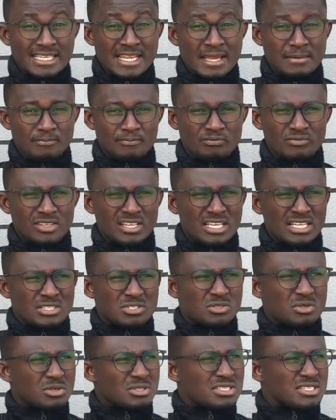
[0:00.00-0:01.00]
name,
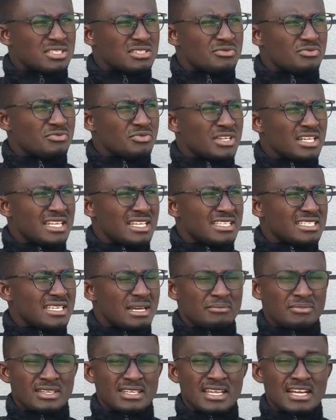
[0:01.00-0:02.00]
is not really
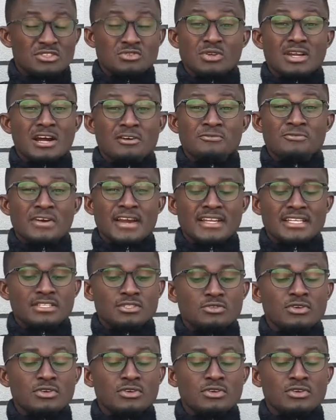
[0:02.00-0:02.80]
something that you can find.